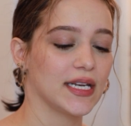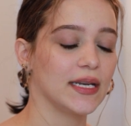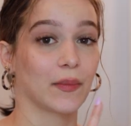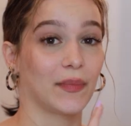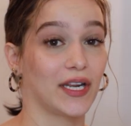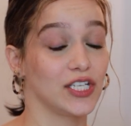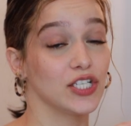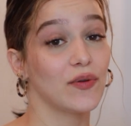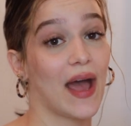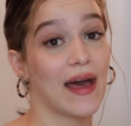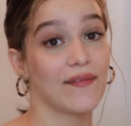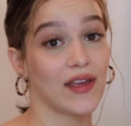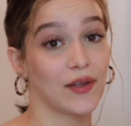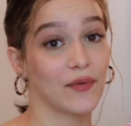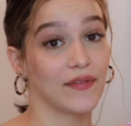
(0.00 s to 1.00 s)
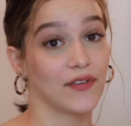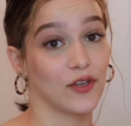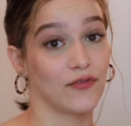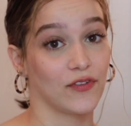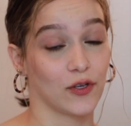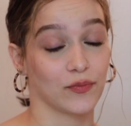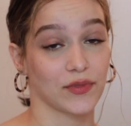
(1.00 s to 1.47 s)
in, but I do have a review
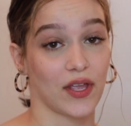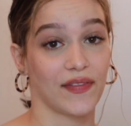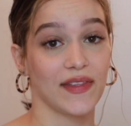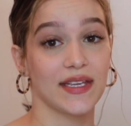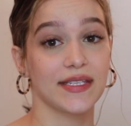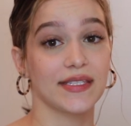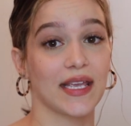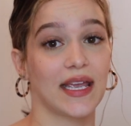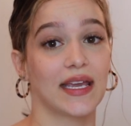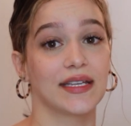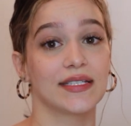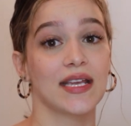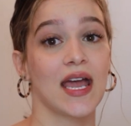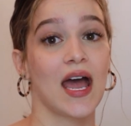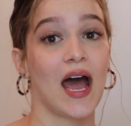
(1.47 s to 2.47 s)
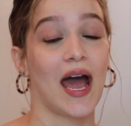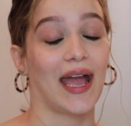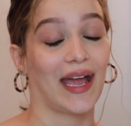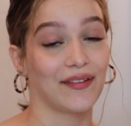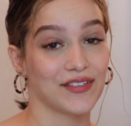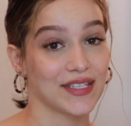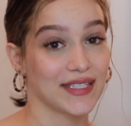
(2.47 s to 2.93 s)
filmed on this and I
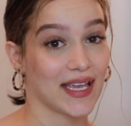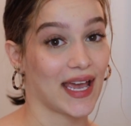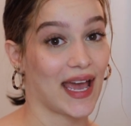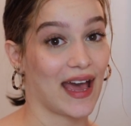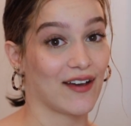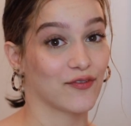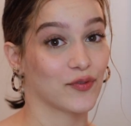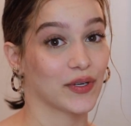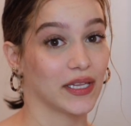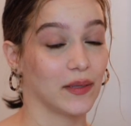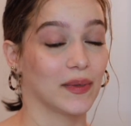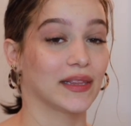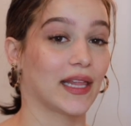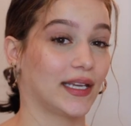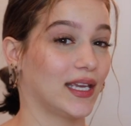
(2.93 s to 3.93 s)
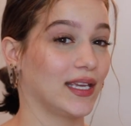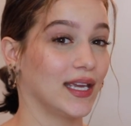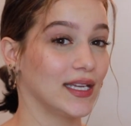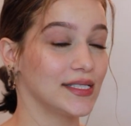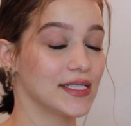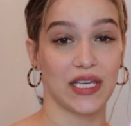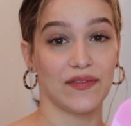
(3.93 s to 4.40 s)
have to say I have really been liking
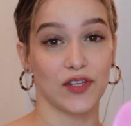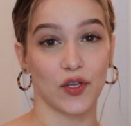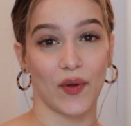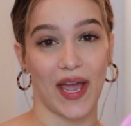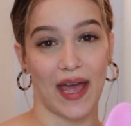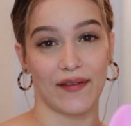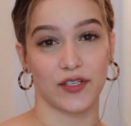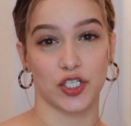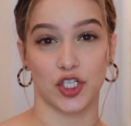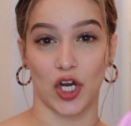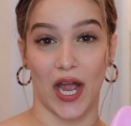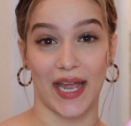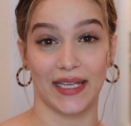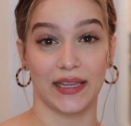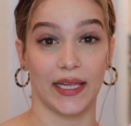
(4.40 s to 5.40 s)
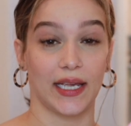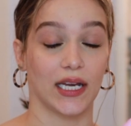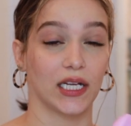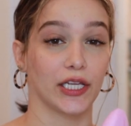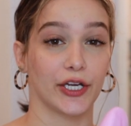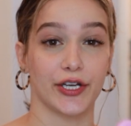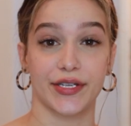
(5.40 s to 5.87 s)
it. Even though I haven't tried like a
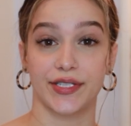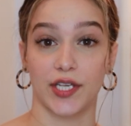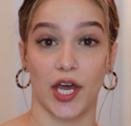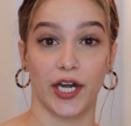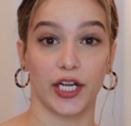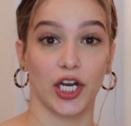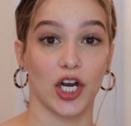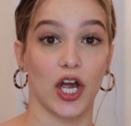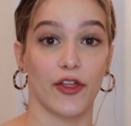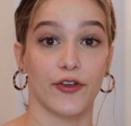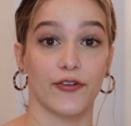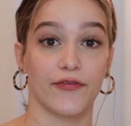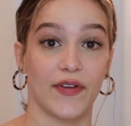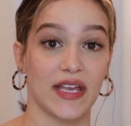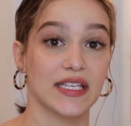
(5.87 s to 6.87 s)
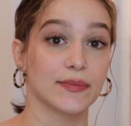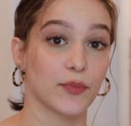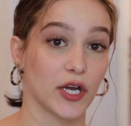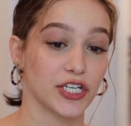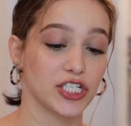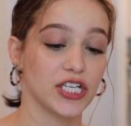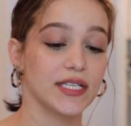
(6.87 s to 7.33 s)
Clarisonic or other face
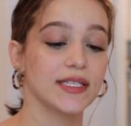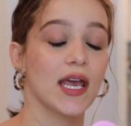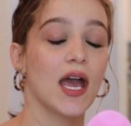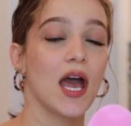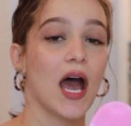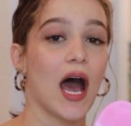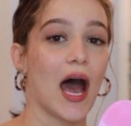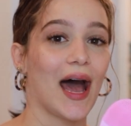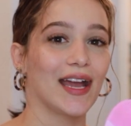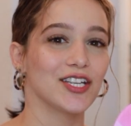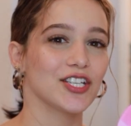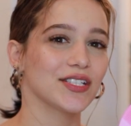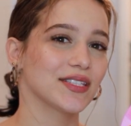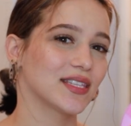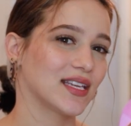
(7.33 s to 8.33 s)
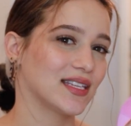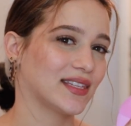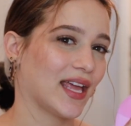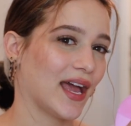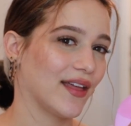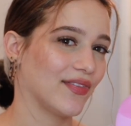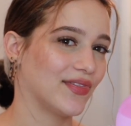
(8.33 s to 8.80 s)
brushes, I just think
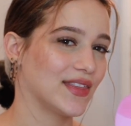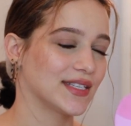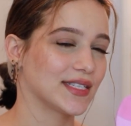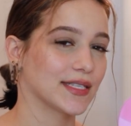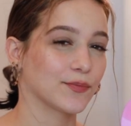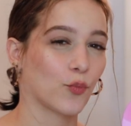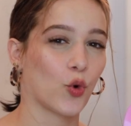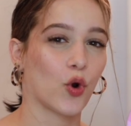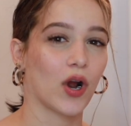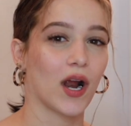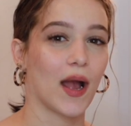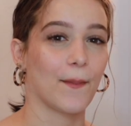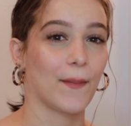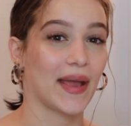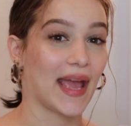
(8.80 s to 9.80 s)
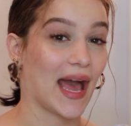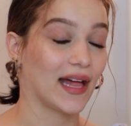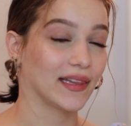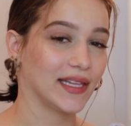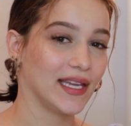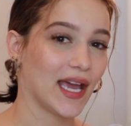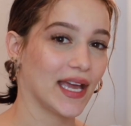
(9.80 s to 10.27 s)
that this is more up my
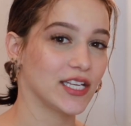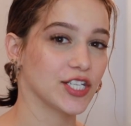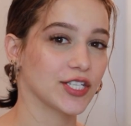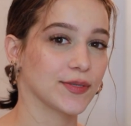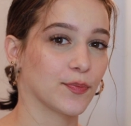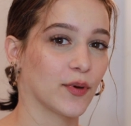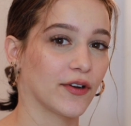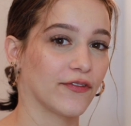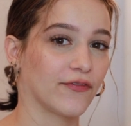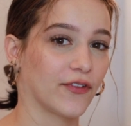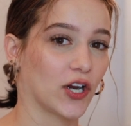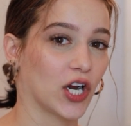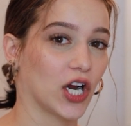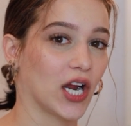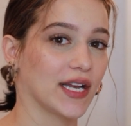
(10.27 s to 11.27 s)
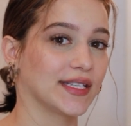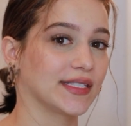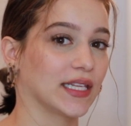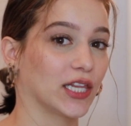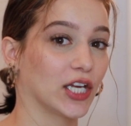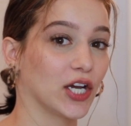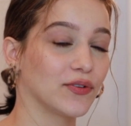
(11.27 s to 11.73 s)
alley. I just prefer a
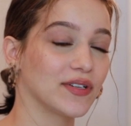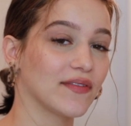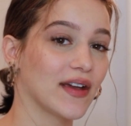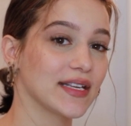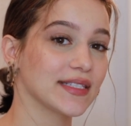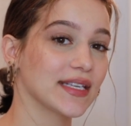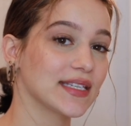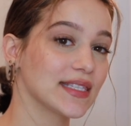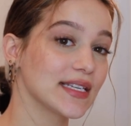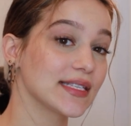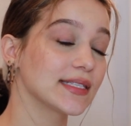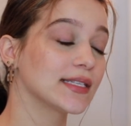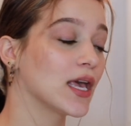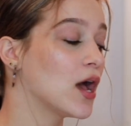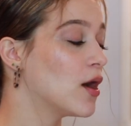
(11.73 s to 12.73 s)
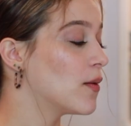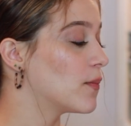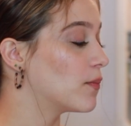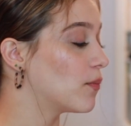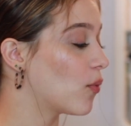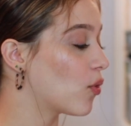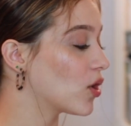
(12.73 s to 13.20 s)
silicone device like this
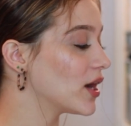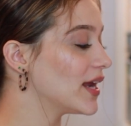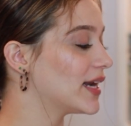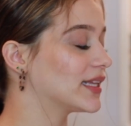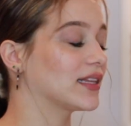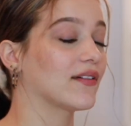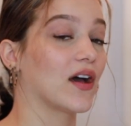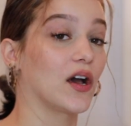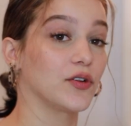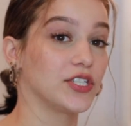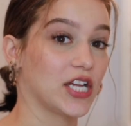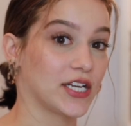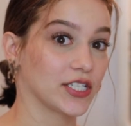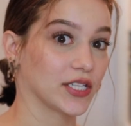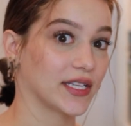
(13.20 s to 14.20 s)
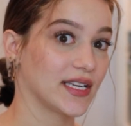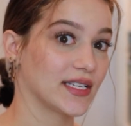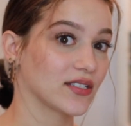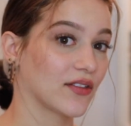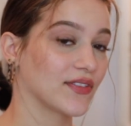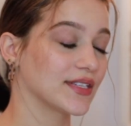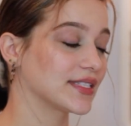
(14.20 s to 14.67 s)
more and I love how gentle it
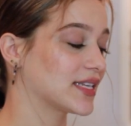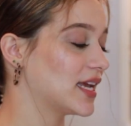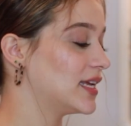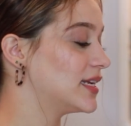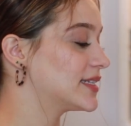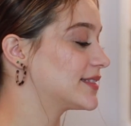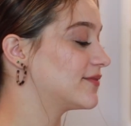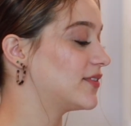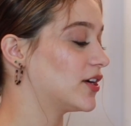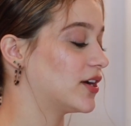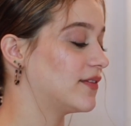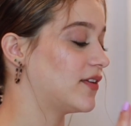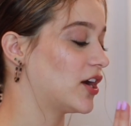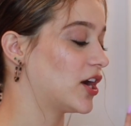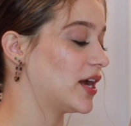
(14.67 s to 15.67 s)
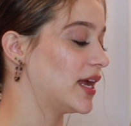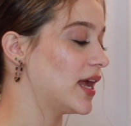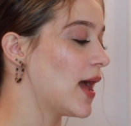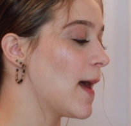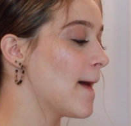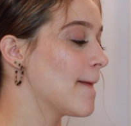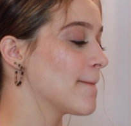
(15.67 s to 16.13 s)
is on the skin. It's very,
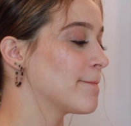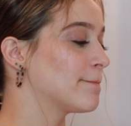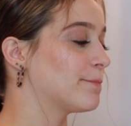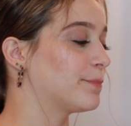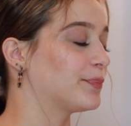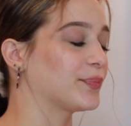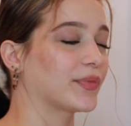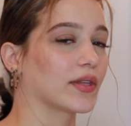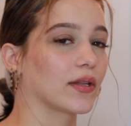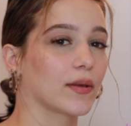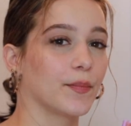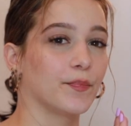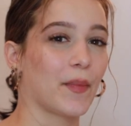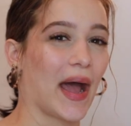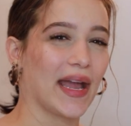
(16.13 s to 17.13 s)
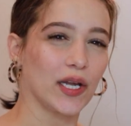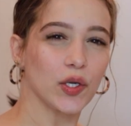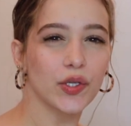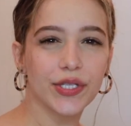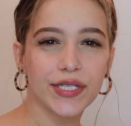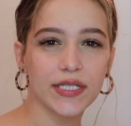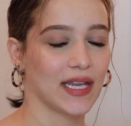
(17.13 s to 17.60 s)
very
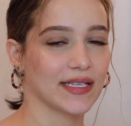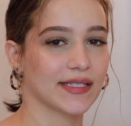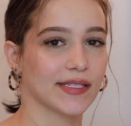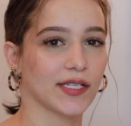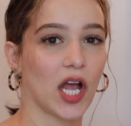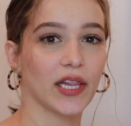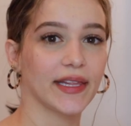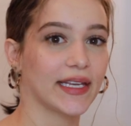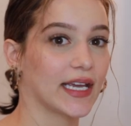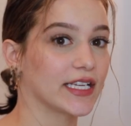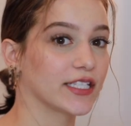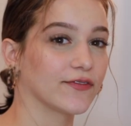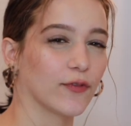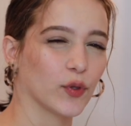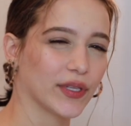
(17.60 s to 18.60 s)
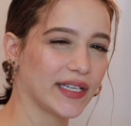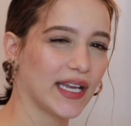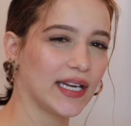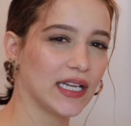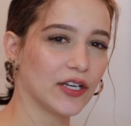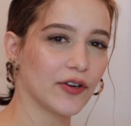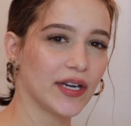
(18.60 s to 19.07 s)
mild. It's not like
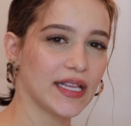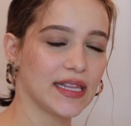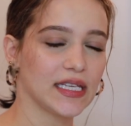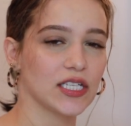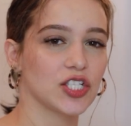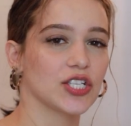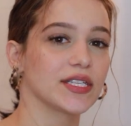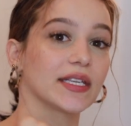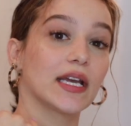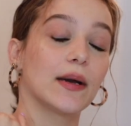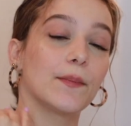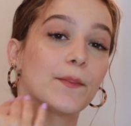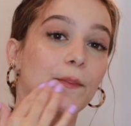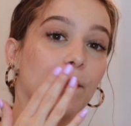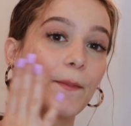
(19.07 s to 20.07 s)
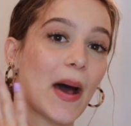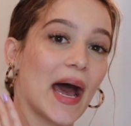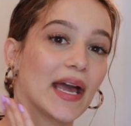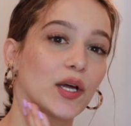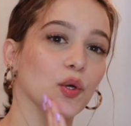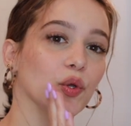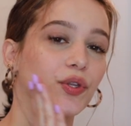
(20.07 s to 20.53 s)
exfoliating or anything. It's just like a
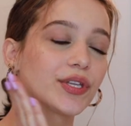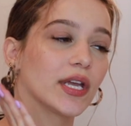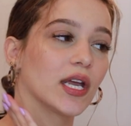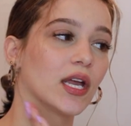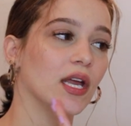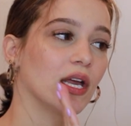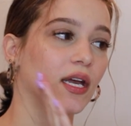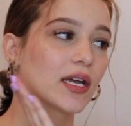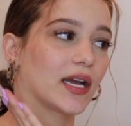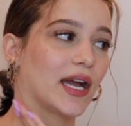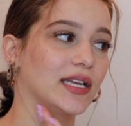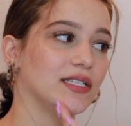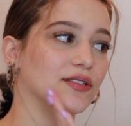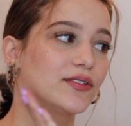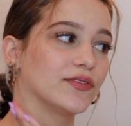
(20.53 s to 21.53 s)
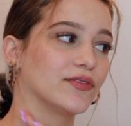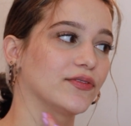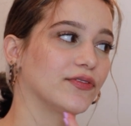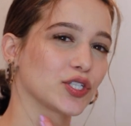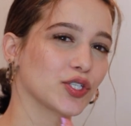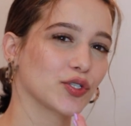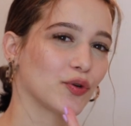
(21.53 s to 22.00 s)
mild kind of
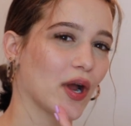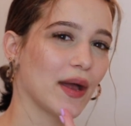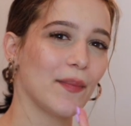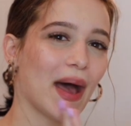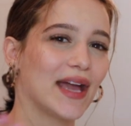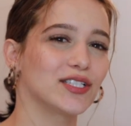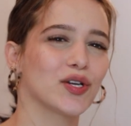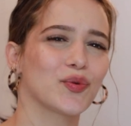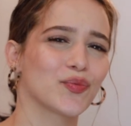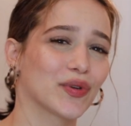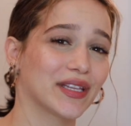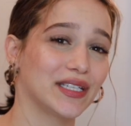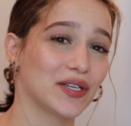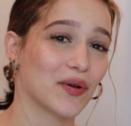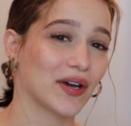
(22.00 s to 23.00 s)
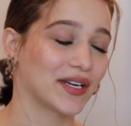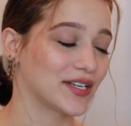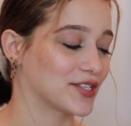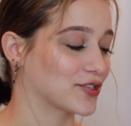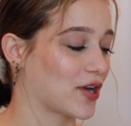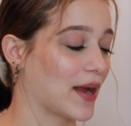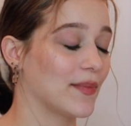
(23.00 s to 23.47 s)
scrub. I don't really know how to
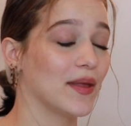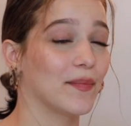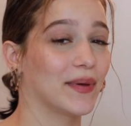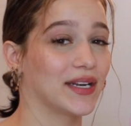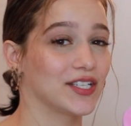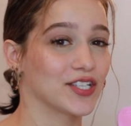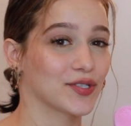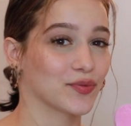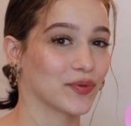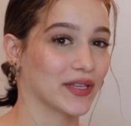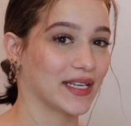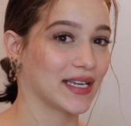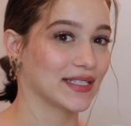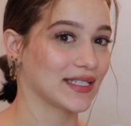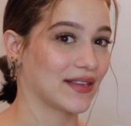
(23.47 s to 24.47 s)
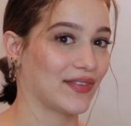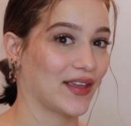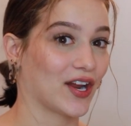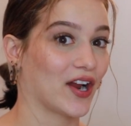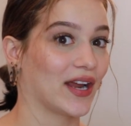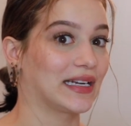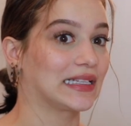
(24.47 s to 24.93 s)
describe it, but it just really gets in
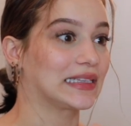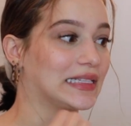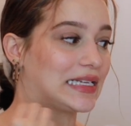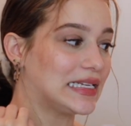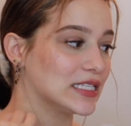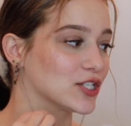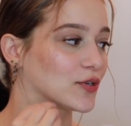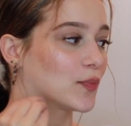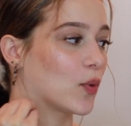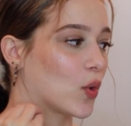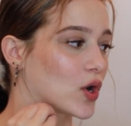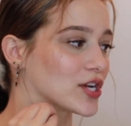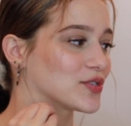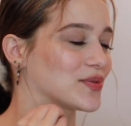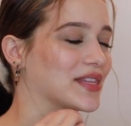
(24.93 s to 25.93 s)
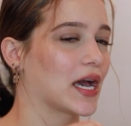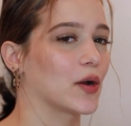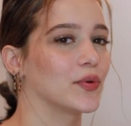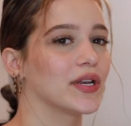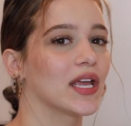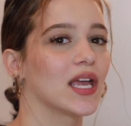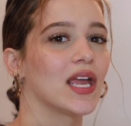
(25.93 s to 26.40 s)
there and cleans your pores without